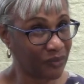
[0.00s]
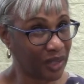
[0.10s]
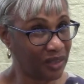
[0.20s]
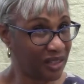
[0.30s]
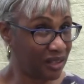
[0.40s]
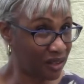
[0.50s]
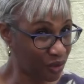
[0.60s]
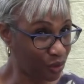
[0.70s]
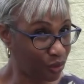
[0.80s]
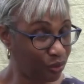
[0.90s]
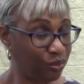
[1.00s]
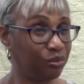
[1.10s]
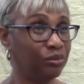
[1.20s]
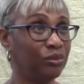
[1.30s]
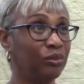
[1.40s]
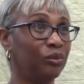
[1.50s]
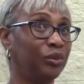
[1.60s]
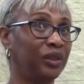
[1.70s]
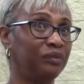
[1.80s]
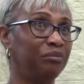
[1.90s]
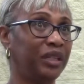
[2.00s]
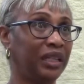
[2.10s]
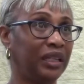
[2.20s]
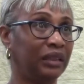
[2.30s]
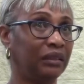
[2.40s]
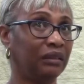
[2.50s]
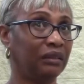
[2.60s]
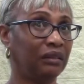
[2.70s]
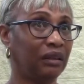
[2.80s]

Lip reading: and the other would have been